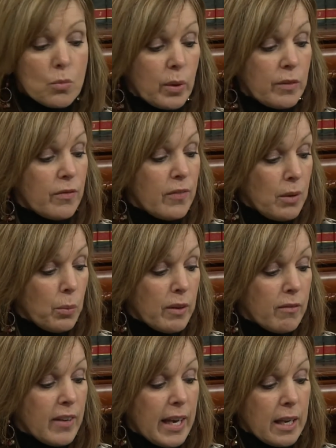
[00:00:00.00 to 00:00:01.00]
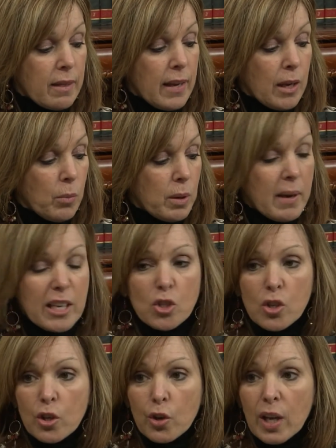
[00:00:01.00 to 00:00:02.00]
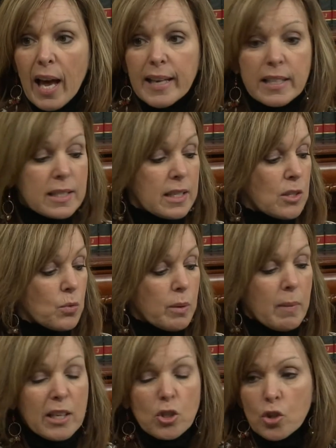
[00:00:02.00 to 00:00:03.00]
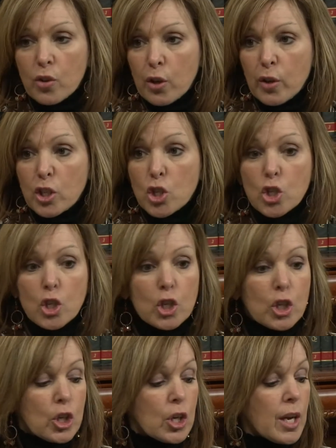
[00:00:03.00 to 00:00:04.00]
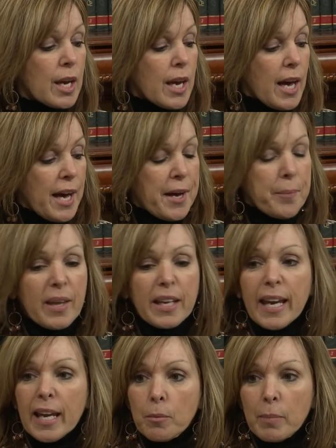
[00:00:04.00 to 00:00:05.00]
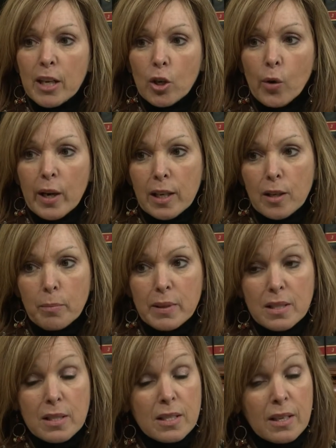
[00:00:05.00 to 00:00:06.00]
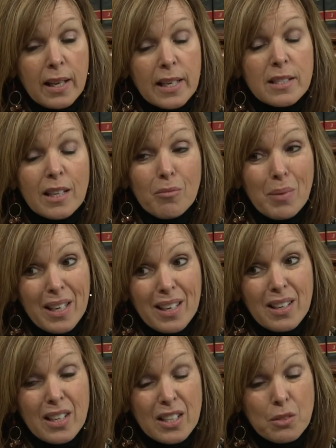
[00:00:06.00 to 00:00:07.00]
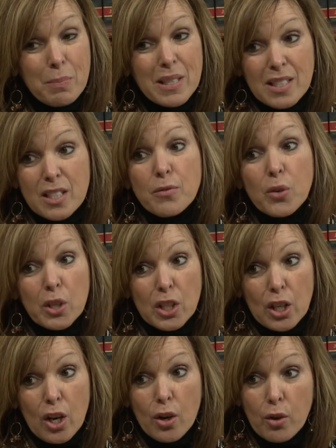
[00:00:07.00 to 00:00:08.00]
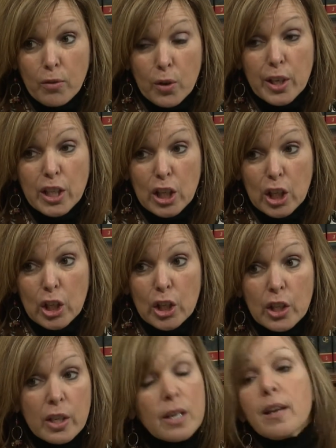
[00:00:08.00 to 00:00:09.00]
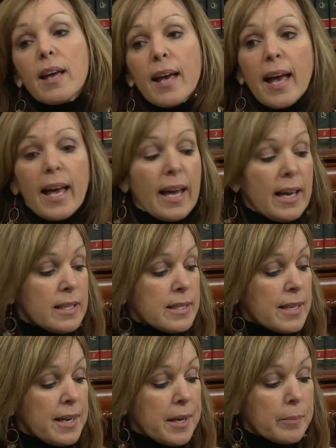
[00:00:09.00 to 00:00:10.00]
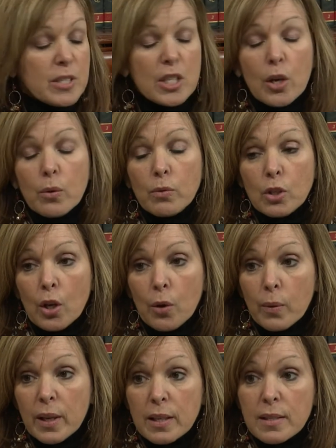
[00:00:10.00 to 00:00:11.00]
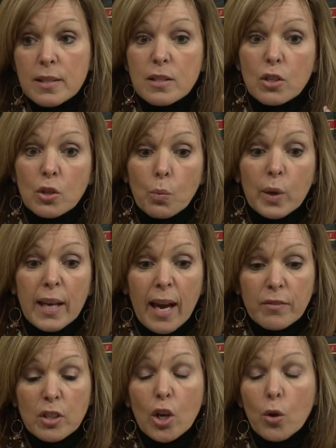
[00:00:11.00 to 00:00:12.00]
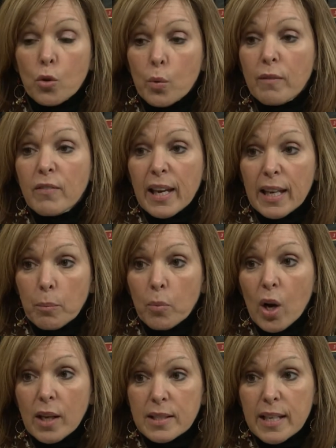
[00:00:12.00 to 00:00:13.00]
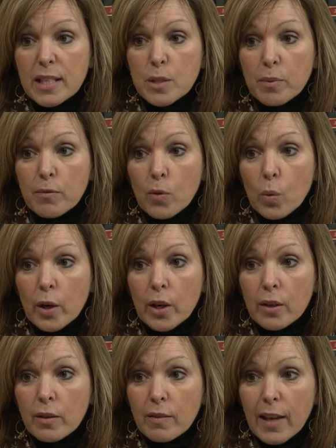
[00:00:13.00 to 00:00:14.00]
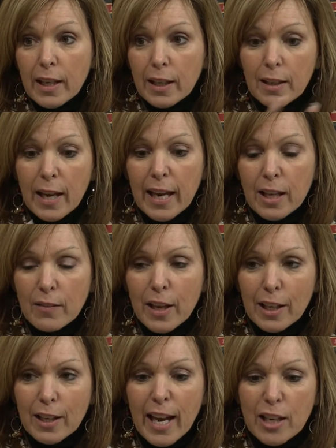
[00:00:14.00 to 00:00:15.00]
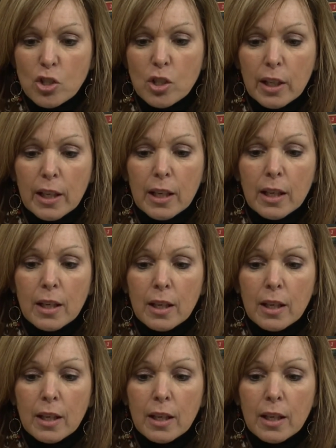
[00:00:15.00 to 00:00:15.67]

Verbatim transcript: we've we've vetted them. We make sure they're licensed. We make sure they're insured. Um, they can't be accredited business unless they've been in, in business for a year, over a year and um, so you know it's you, we have to go through a vetting process before they can ha- they can actually